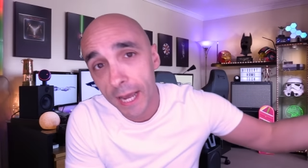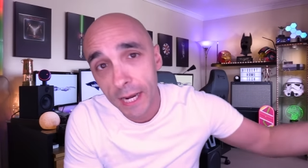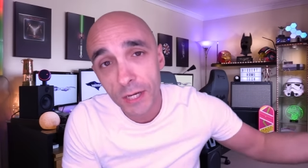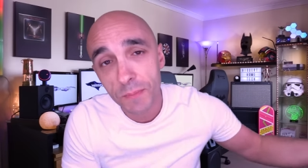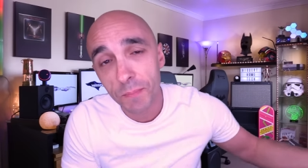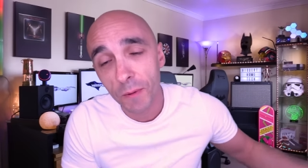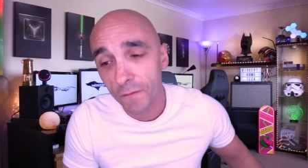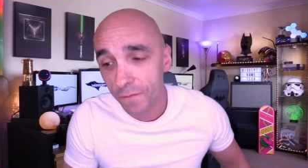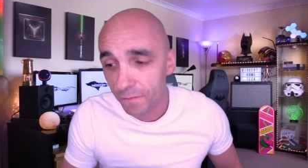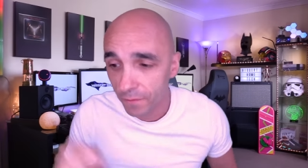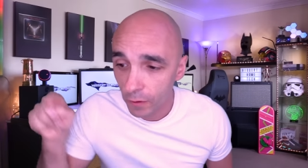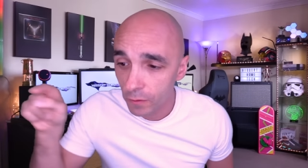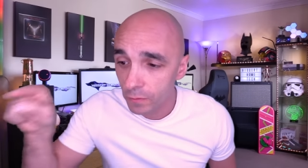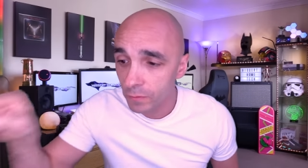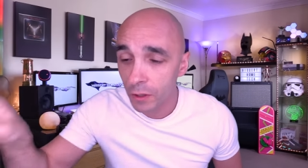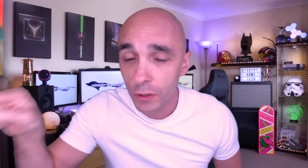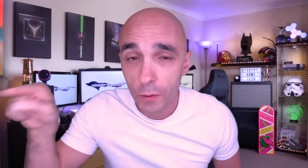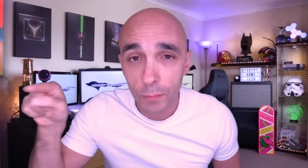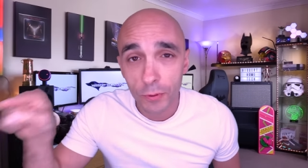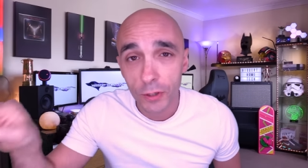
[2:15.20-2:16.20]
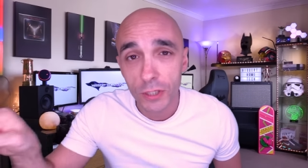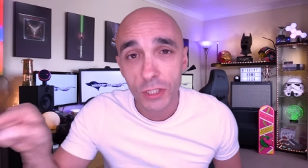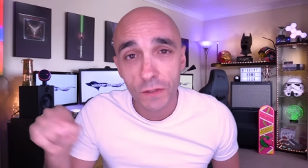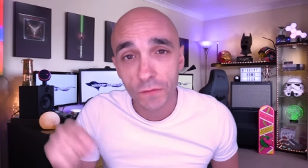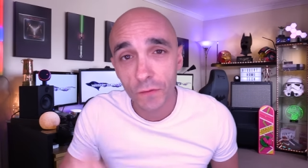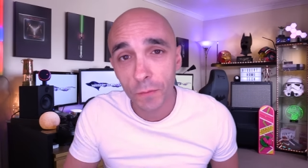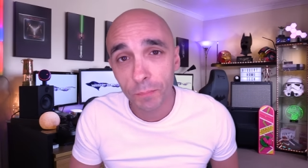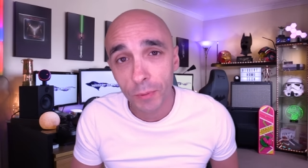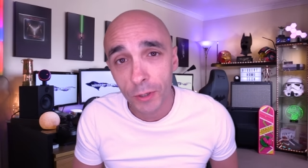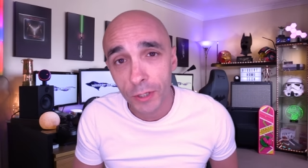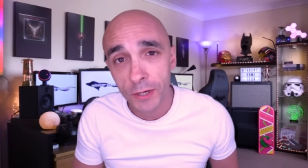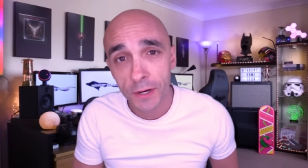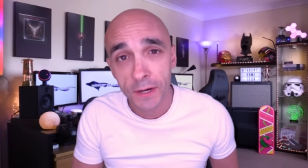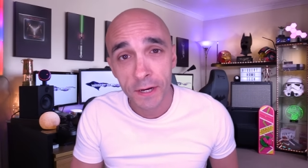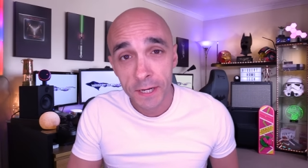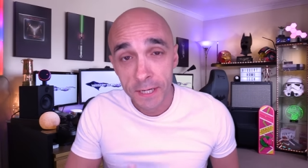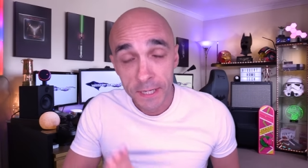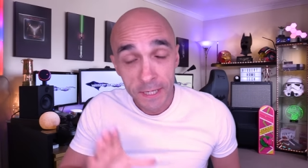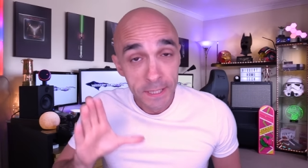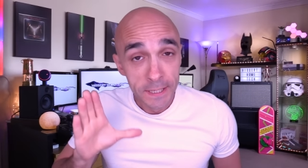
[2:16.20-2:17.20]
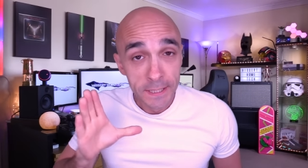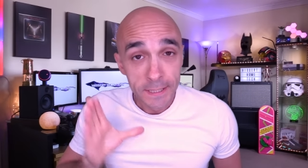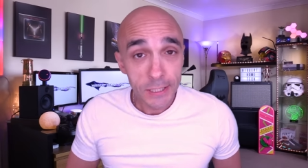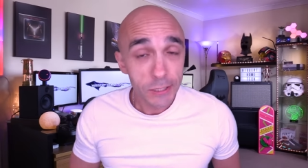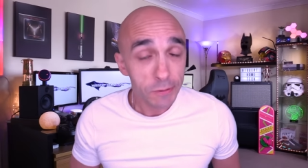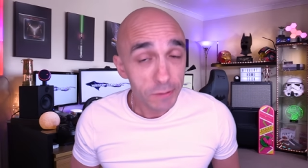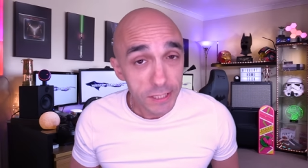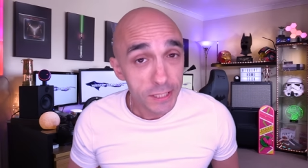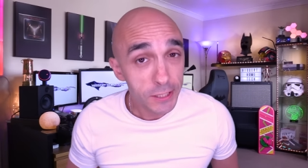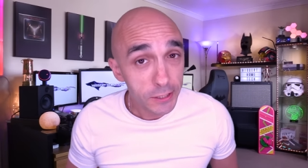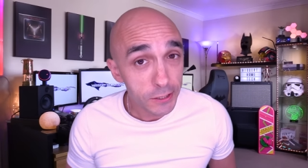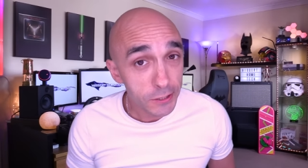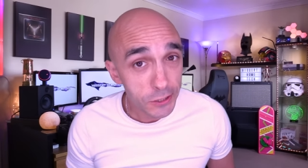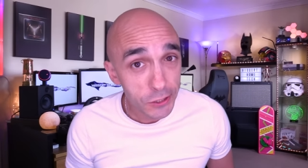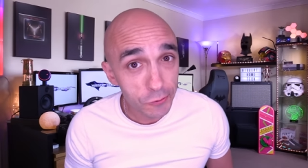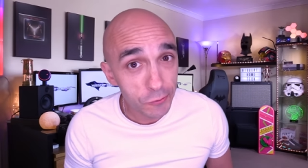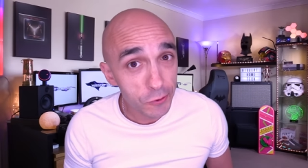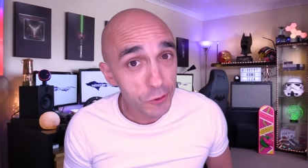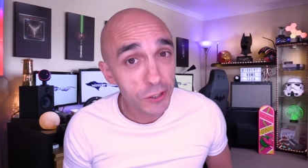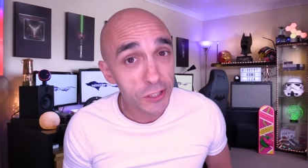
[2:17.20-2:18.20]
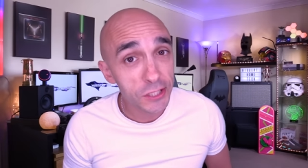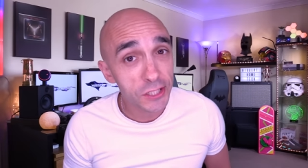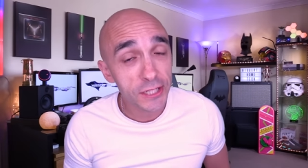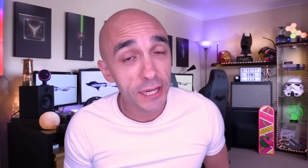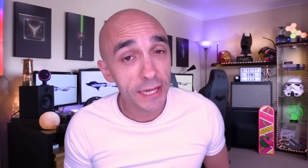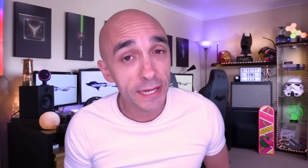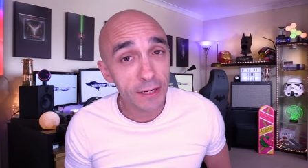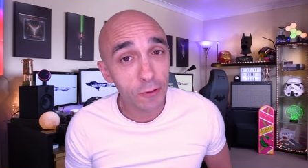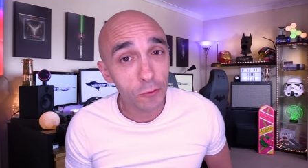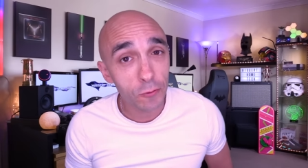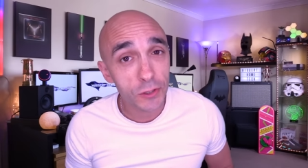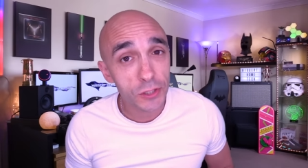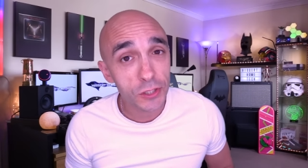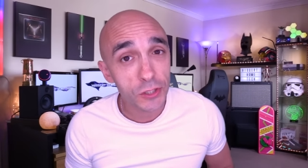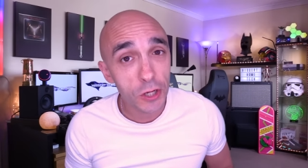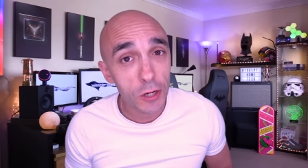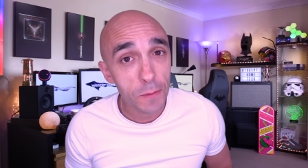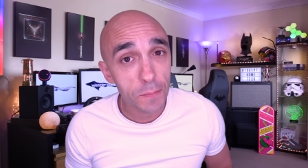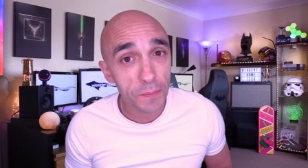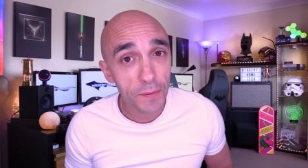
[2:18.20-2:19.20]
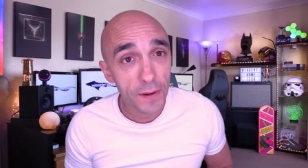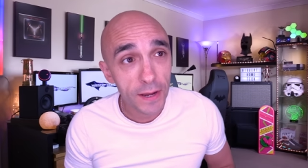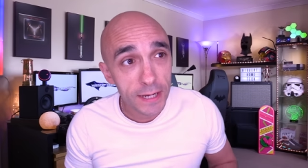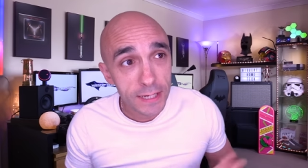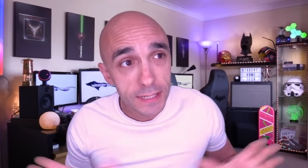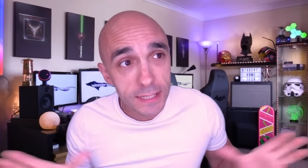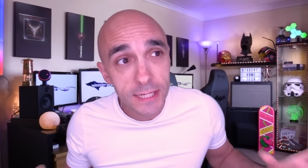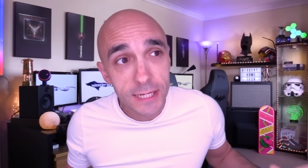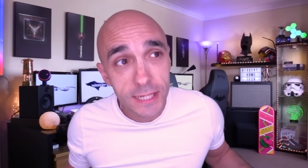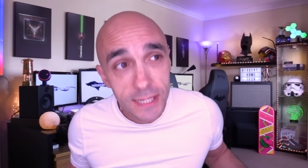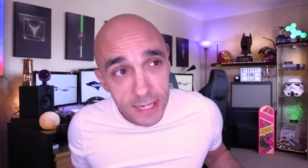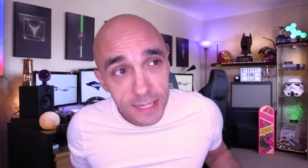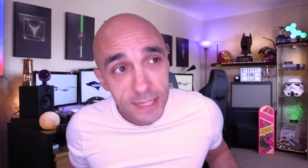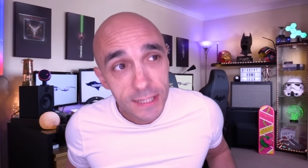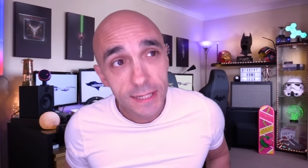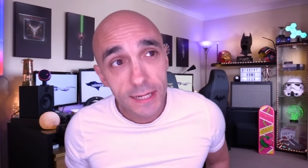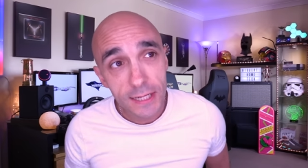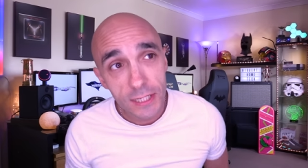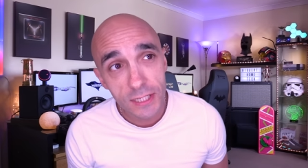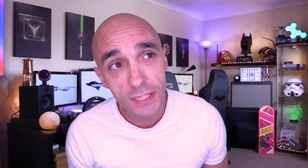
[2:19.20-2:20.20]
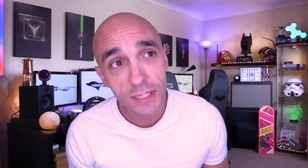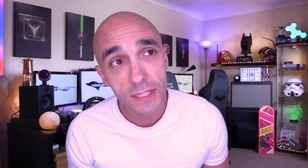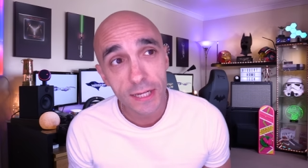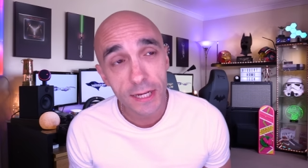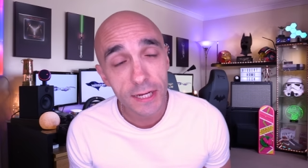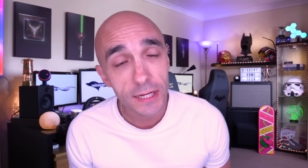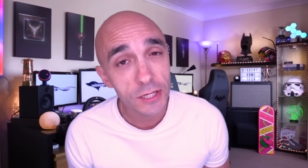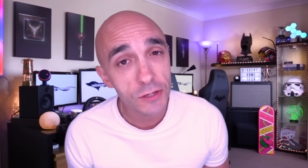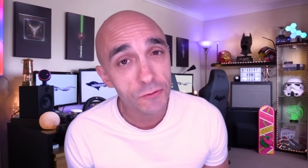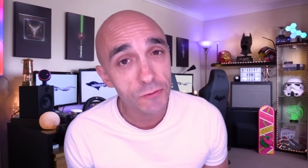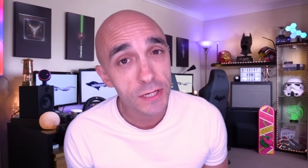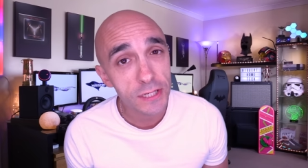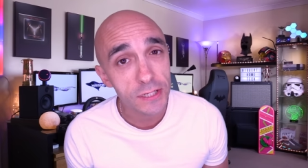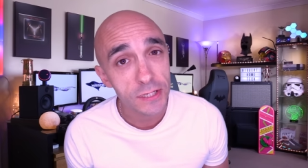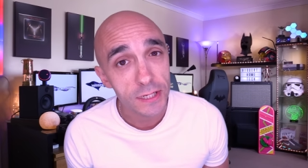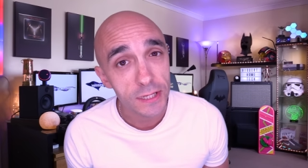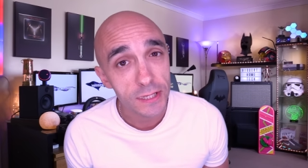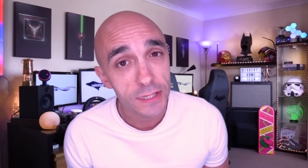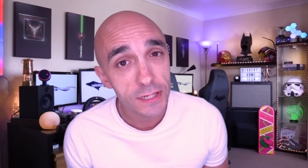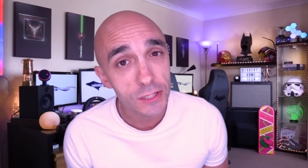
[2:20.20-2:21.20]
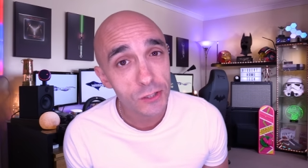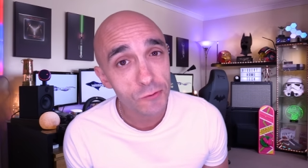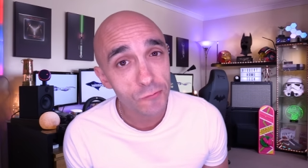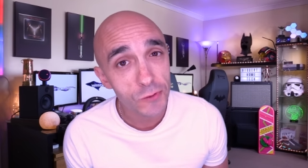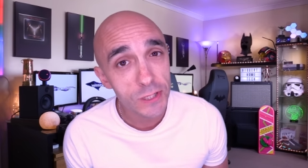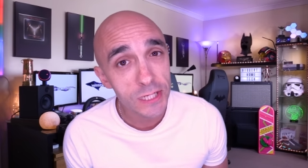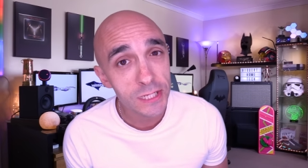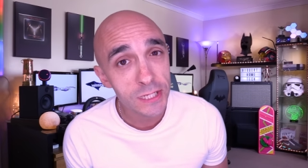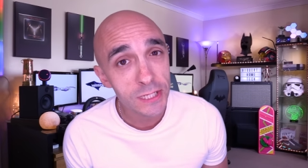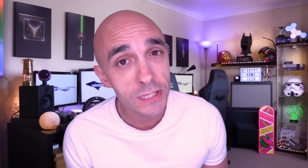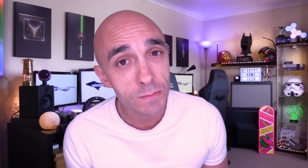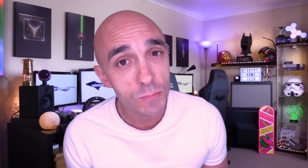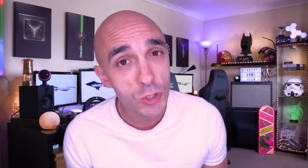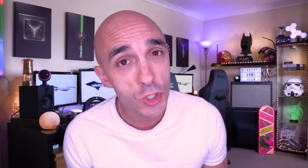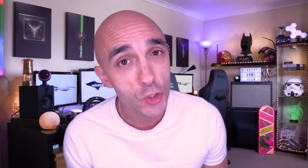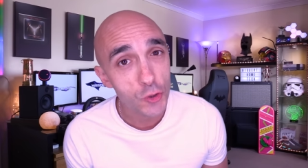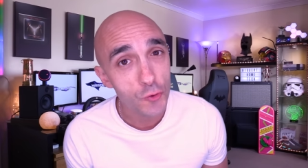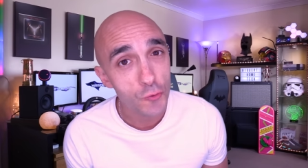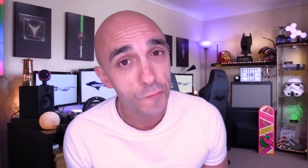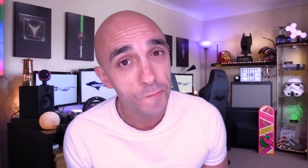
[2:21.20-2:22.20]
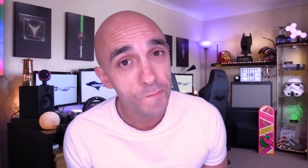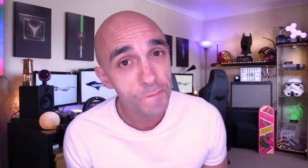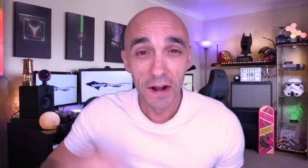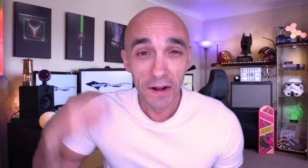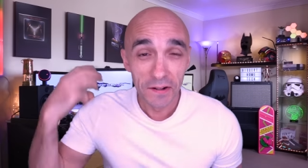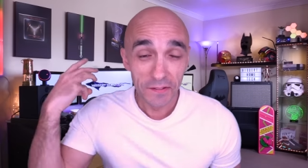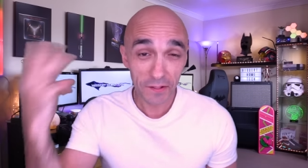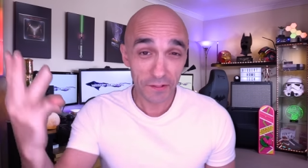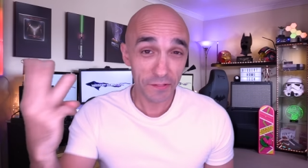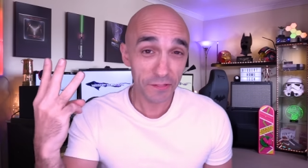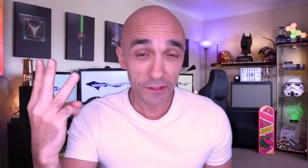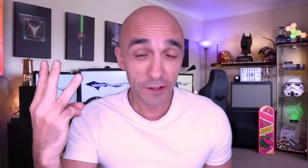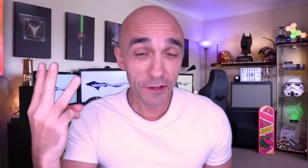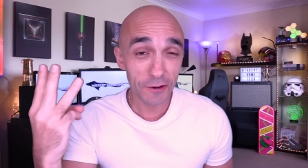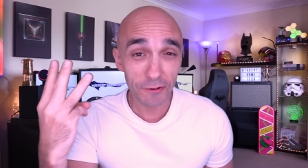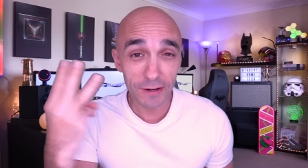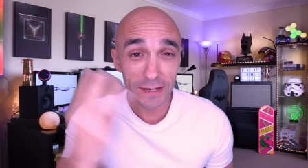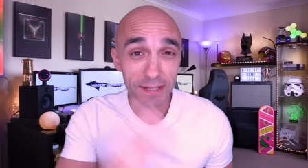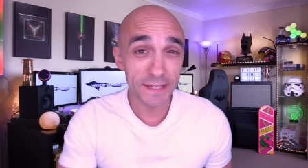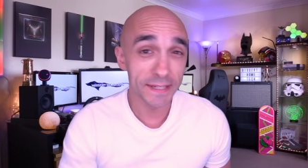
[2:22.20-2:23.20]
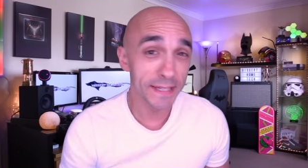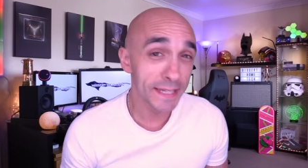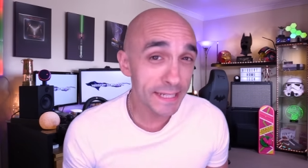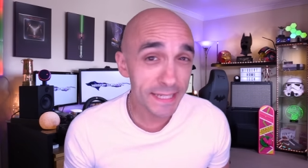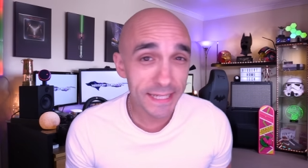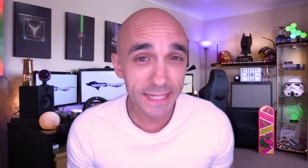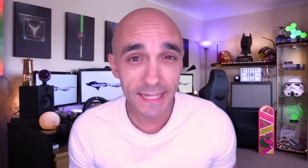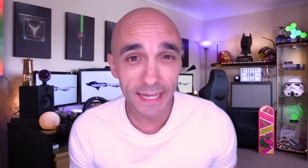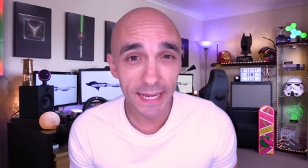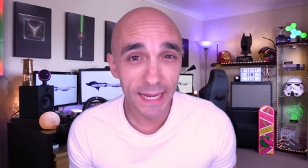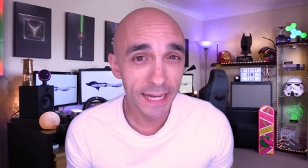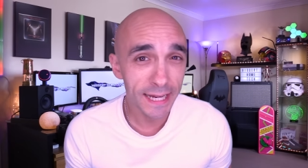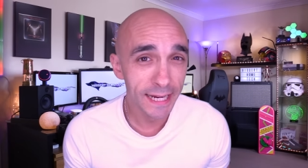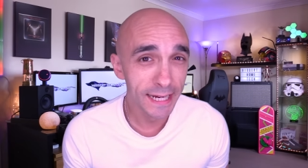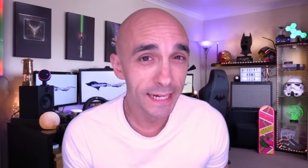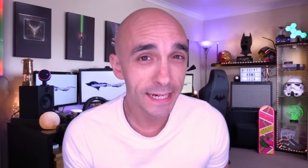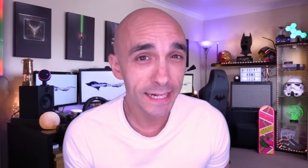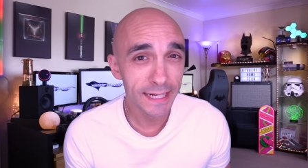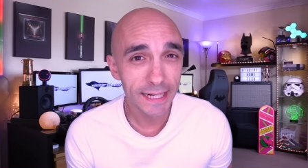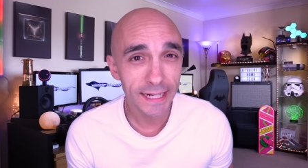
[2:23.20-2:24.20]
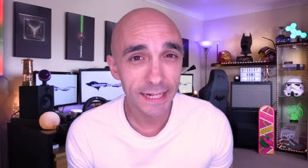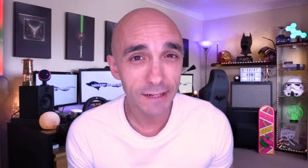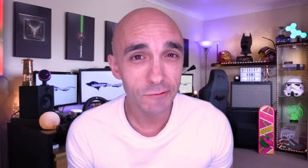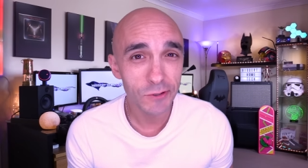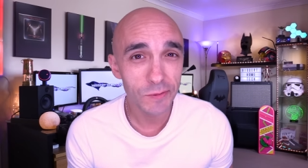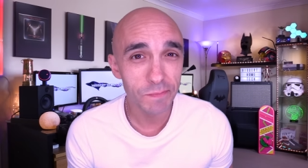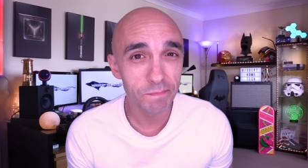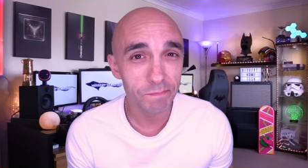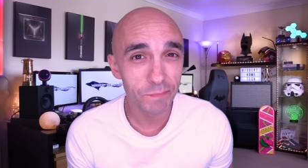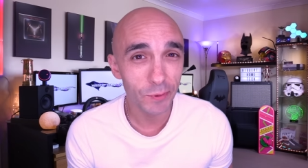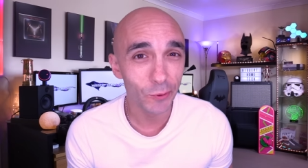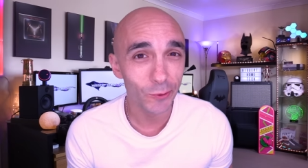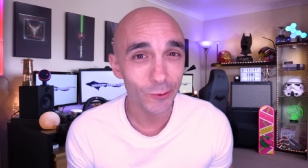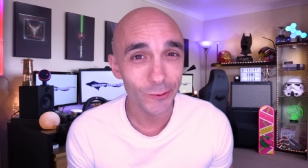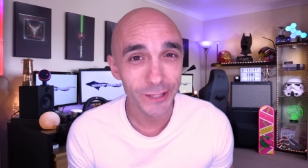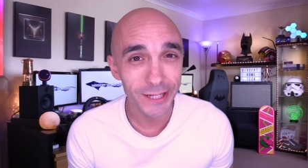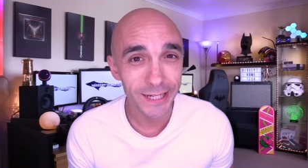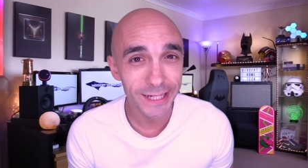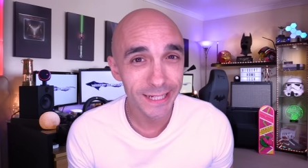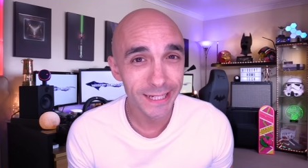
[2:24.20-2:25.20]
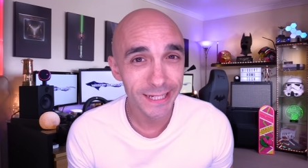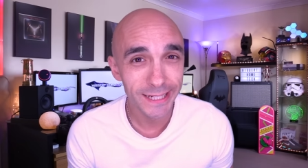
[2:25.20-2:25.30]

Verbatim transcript: and my phone at the press of a button. So I got to work setting all this up, and that's second reason. That's reason number two. The third reason is I was bored.